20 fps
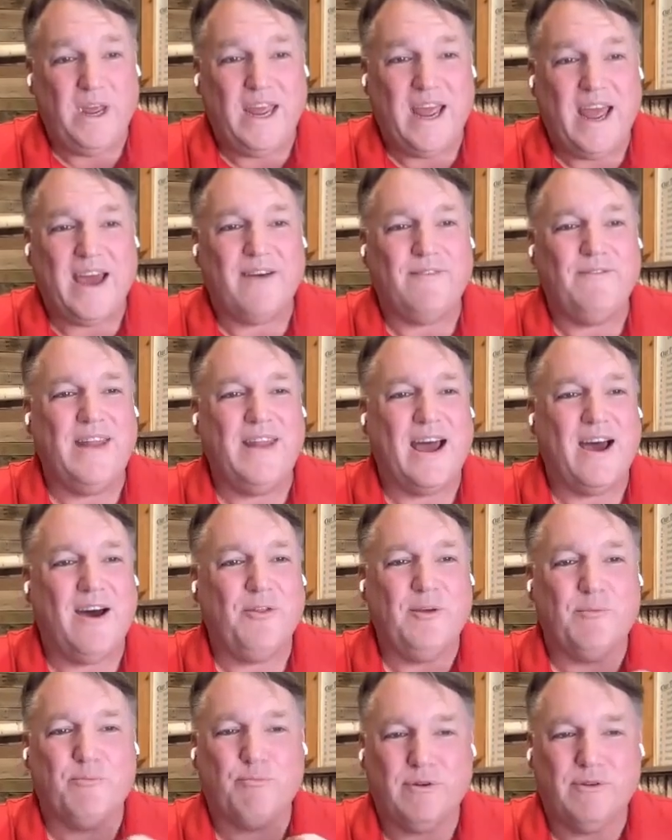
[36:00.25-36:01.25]
we have
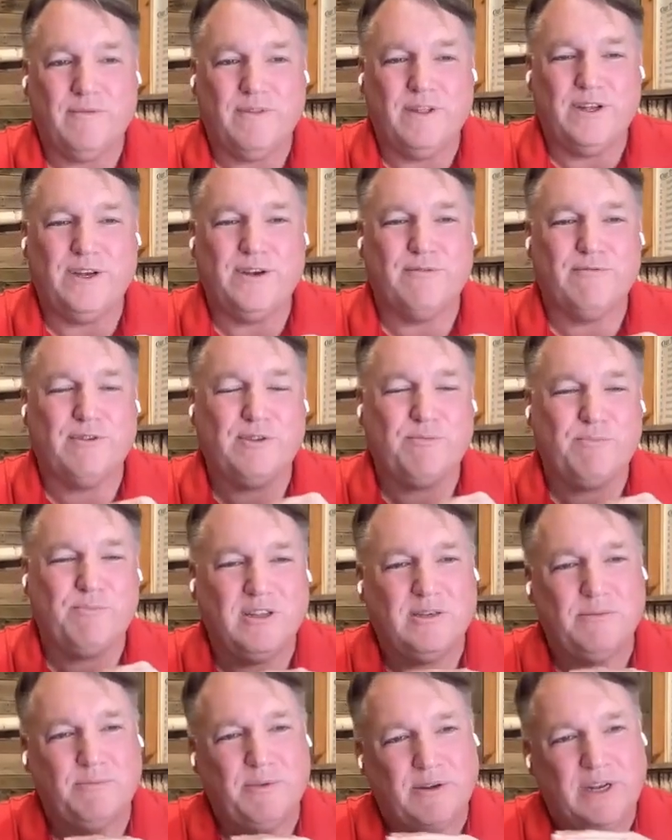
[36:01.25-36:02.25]
now the privilege and
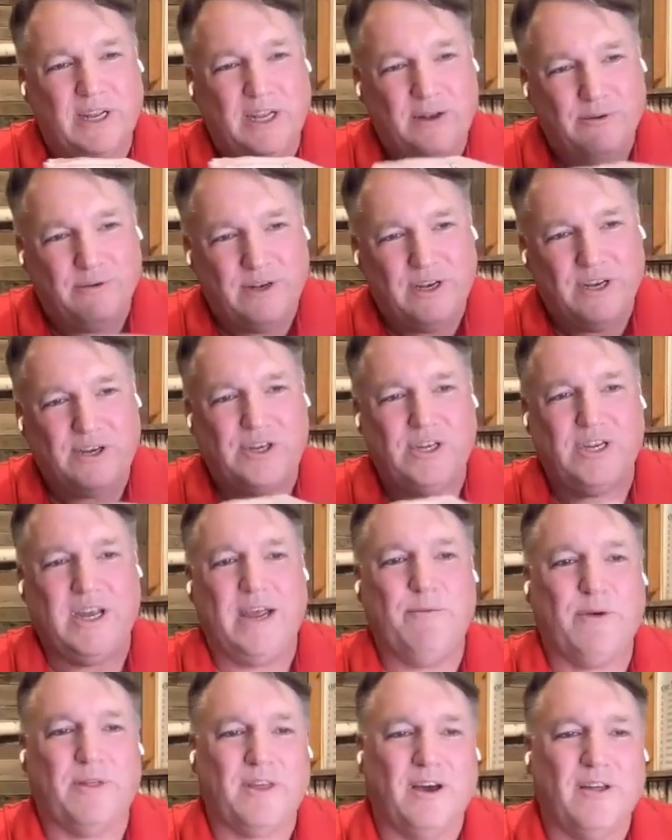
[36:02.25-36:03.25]
responsibility to
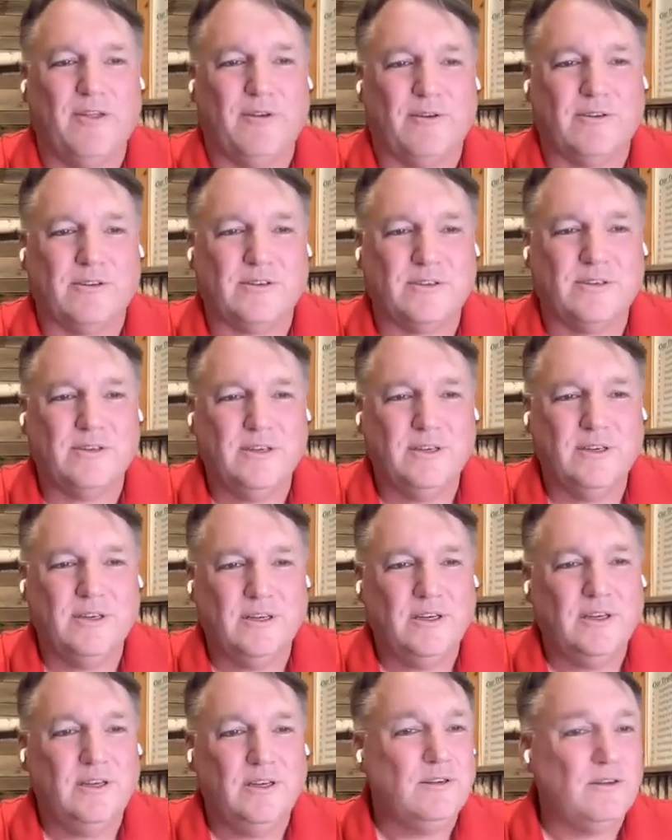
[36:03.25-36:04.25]
initiate with others.
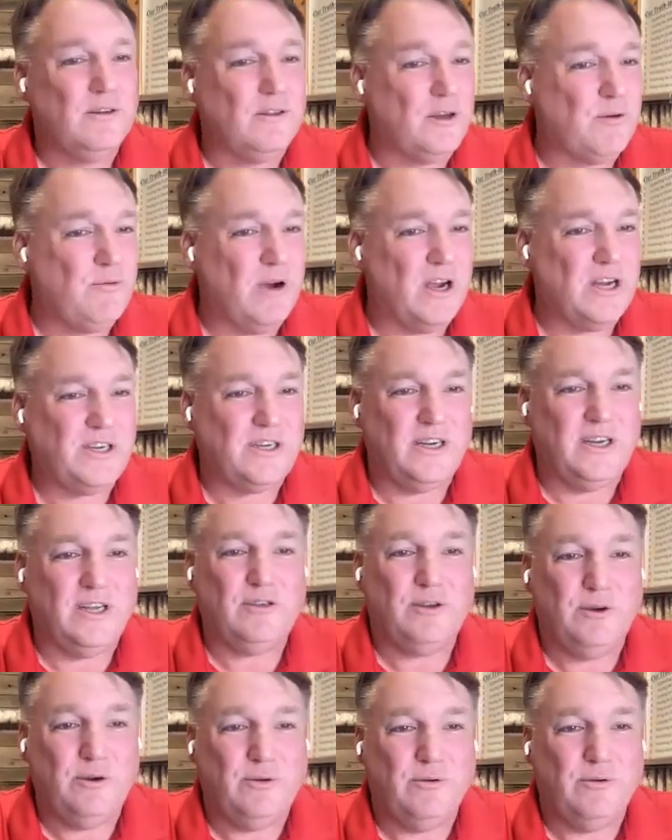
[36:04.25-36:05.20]
So the question is